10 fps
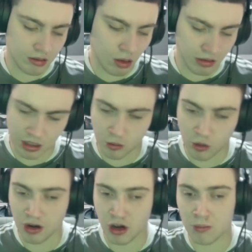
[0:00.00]
Obviously
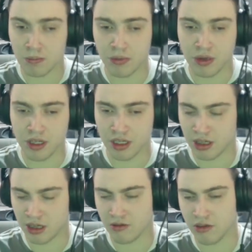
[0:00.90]
1 up. Now you're
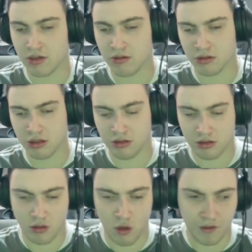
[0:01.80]
thinking, right, we'll just
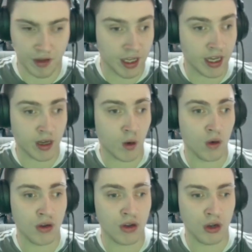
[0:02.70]
hopefully kick
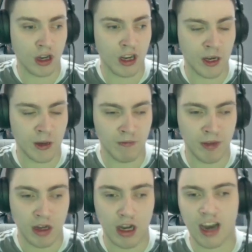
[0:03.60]
on. And
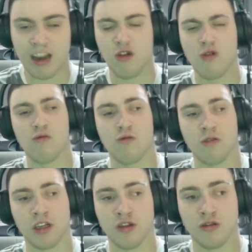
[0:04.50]
I know,
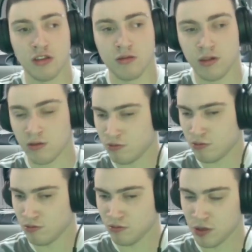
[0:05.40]

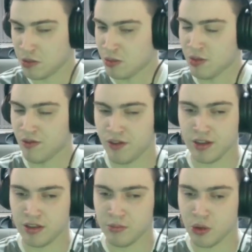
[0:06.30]
we would have been
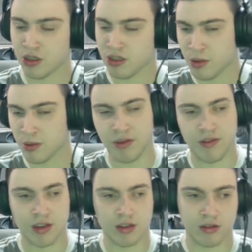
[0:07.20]
13 points maybe
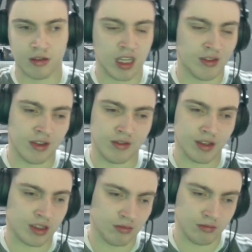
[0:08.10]
even if
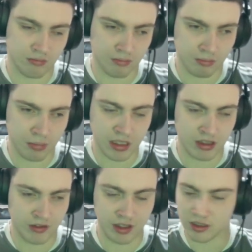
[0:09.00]
we'd been
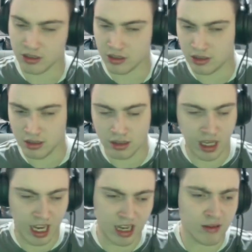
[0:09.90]
defeated
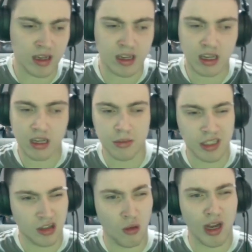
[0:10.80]
today anyway. But you
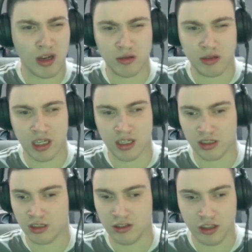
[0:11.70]
still want to go
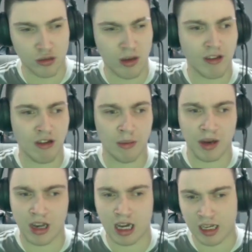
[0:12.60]
16. You just want to rub it
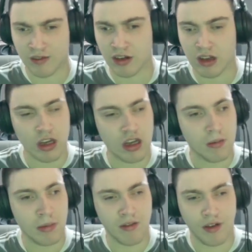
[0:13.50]
in that even
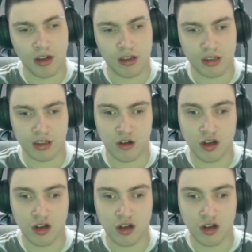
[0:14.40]
bit further because I know